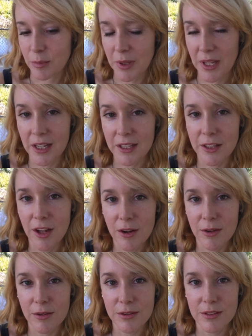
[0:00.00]
being
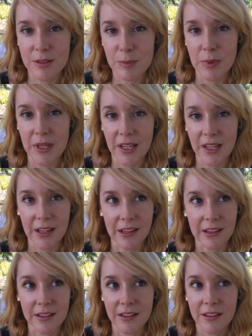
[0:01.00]
clothed,
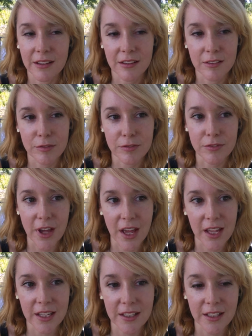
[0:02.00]
being
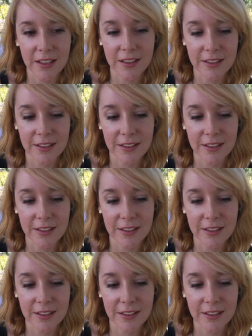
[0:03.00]
fed.